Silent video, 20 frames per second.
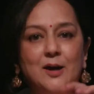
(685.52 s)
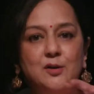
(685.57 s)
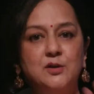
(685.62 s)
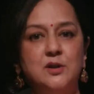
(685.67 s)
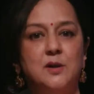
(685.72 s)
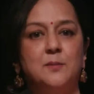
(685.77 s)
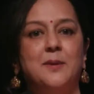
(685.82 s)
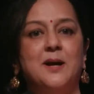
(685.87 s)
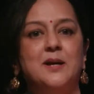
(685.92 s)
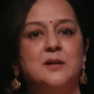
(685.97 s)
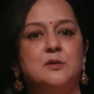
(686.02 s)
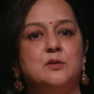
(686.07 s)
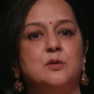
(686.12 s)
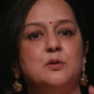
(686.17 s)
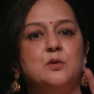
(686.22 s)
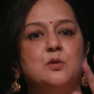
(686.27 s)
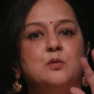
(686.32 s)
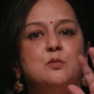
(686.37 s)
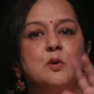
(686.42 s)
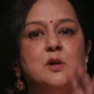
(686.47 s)
Samaaj to
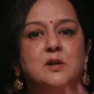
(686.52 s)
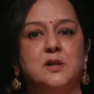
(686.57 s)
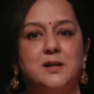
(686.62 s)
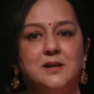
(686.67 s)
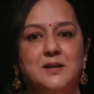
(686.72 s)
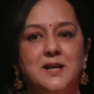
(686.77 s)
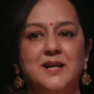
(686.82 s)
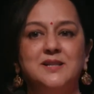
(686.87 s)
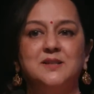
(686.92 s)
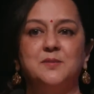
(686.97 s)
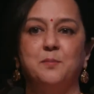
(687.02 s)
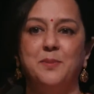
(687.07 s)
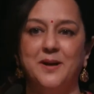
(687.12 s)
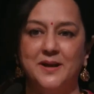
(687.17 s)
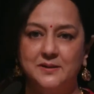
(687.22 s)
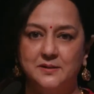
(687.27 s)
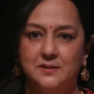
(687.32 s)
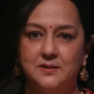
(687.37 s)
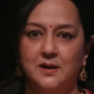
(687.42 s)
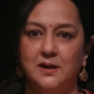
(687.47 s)
do what it does
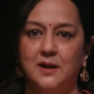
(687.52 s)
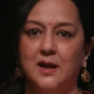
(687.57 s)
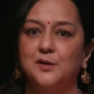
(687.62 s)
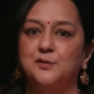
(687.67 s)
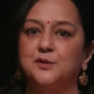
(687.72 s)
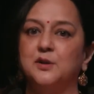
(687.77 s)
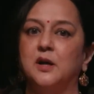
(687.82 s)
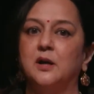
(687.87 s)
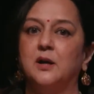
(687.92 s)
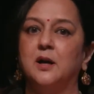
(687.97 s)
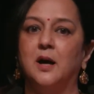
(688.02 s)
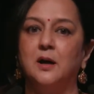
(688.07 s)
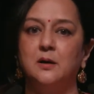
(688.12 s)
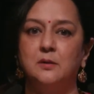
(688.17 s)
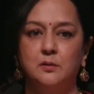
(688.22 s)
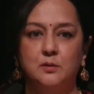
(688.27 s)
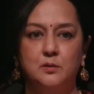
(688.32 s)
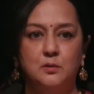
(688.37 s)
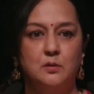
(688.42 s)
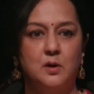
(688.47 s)
best, allow Sarkar to
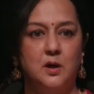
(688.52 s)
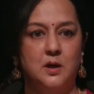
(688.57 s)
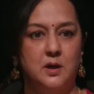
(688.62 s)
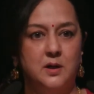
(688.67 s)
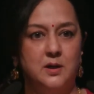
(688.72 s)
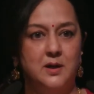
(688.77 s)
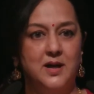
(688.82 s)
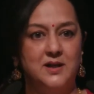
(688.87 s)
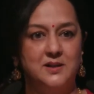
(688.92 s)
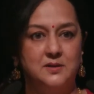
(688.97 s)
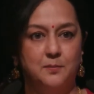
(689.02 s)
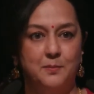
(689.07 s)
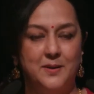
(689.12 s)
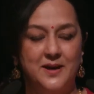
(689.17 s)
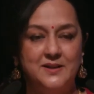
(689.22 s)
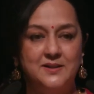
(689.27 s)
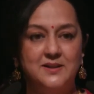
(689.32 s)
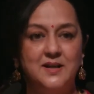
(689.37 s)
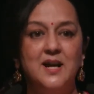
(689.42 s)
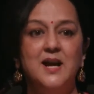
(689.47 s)
do what it does
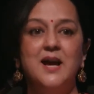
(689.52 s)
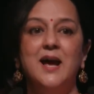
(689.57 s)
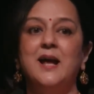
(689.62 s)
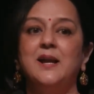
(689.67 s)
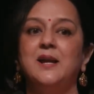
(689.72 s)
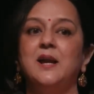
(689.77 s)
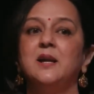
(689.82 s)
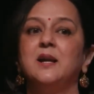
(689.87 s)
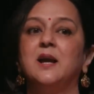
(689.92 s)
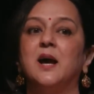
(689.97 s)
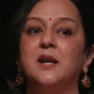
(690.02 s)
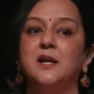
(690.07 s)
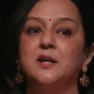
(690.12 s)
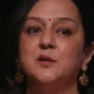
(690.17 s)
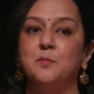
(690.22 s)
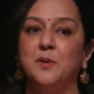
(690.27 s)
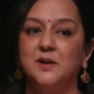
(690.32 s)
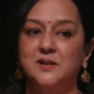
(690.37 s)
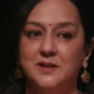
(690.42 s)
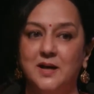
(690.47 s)
best, and encourage
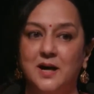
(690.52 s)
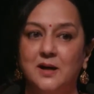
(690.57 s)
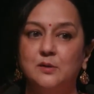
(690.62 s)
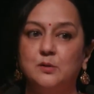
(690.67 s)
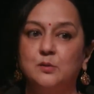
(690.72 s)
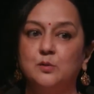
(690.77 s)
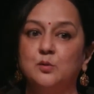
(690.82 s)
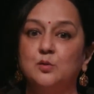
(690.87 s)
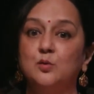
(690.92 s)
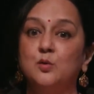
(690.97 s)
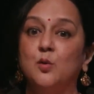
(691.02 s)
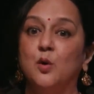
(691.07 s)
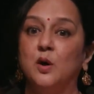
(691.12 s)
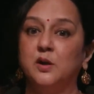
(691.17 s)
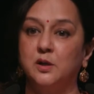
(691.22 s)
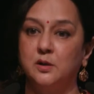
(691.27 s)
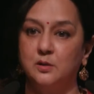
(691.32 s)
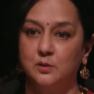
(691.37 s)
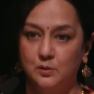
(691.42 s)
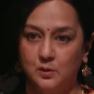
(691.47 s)
Bazaar to do what
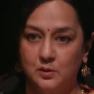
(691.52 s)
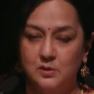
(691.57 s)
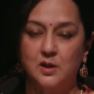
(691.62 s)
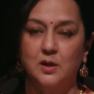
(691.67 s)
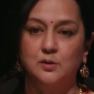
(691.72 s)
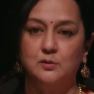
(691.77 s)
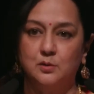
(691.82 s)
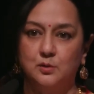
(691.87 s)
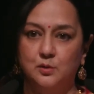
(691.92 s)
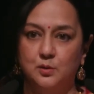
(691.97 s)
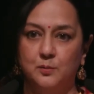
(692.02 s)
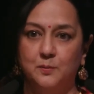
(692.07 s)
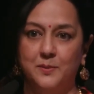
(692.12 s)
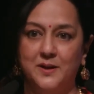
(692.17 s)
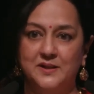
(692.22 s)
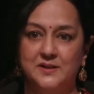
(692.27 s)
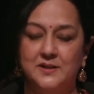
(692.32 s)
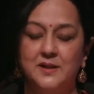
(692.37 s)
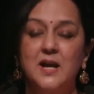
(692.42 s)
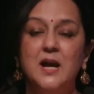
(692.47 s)
it knows how to do
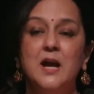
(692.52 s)
best.